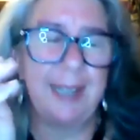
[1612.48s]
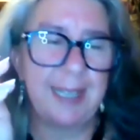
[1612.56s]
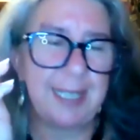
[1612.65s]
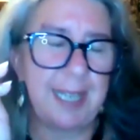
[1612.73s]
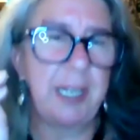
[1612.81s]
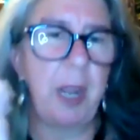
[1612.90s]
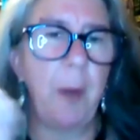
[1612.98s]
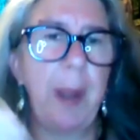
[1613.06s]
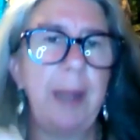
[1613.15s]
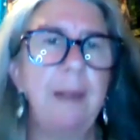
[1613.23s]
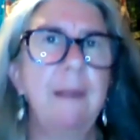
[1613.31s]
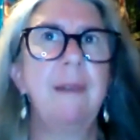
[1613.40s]
this and
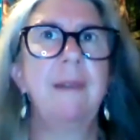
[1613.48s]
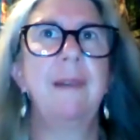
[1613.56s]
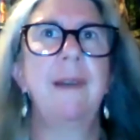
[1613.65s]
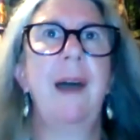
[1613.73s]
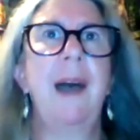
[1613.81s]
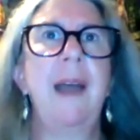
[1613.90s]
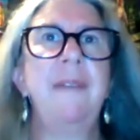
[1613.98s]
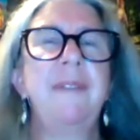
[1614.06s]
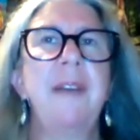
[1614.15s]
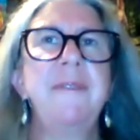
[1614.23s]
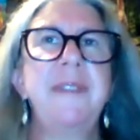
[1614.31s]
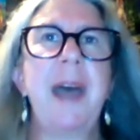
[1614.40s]
going, I've
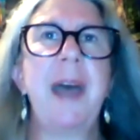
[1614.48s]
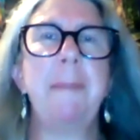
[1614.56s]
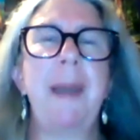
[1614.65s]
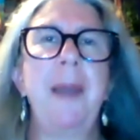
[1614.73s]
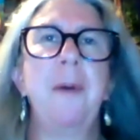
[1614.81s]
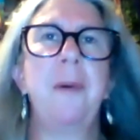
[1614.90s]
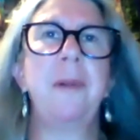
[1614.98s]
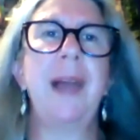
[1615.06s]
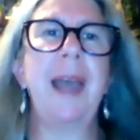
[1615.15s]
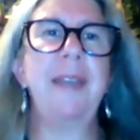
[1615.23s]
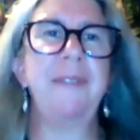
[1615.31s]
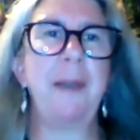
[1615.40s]
loved that my whole
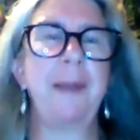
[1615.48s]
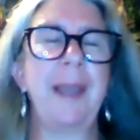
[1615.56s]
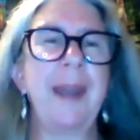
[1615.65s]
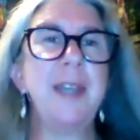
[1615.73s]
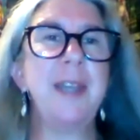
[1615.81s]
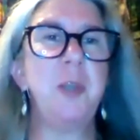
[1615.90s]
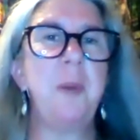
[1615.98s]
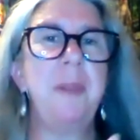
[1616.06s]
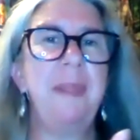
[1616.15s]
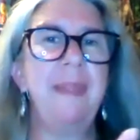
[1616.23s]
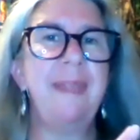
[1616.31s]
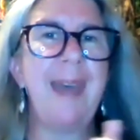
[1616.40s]
life. How can I
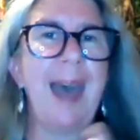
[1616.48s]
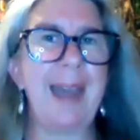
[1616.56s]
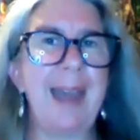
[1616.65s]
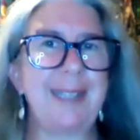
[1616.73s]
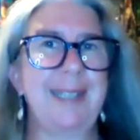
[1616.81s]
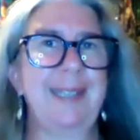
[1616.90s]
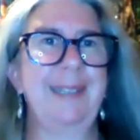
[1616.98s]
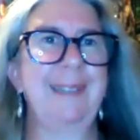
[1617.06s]
do that?